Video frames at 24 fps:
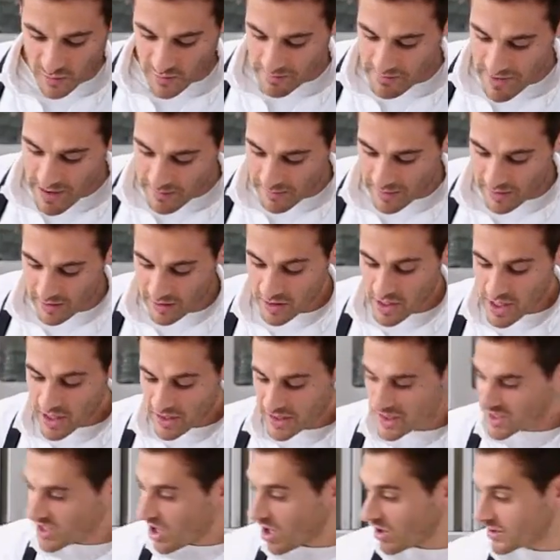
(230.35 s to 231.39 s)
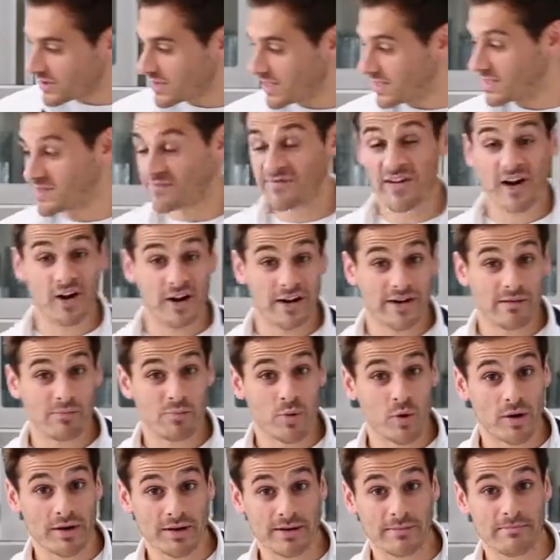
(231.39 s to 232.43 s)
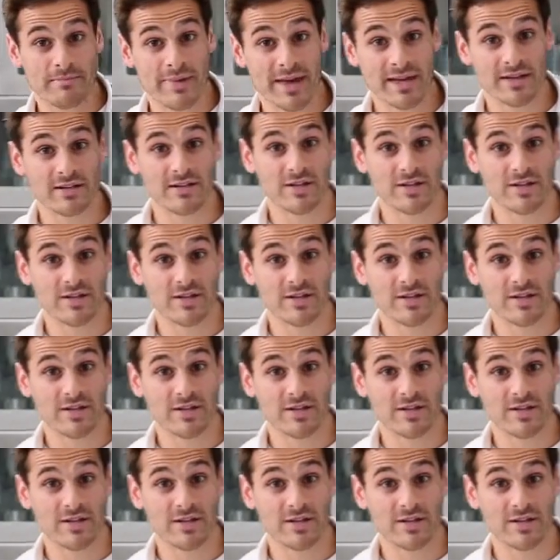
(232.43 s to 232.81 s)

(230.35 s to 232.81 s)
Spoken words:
Remember, salt is very important in baked